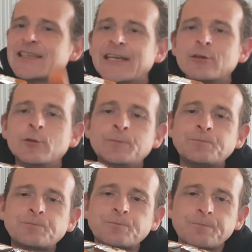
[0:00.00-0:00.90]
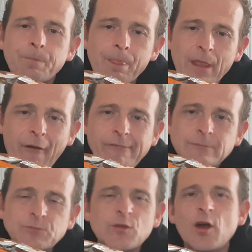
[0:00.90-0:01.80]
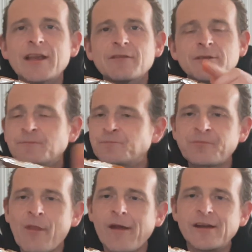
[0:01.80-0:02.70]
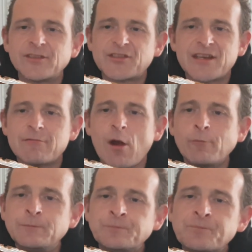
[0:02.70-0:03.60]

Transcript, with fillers: tingle. Not even a zero.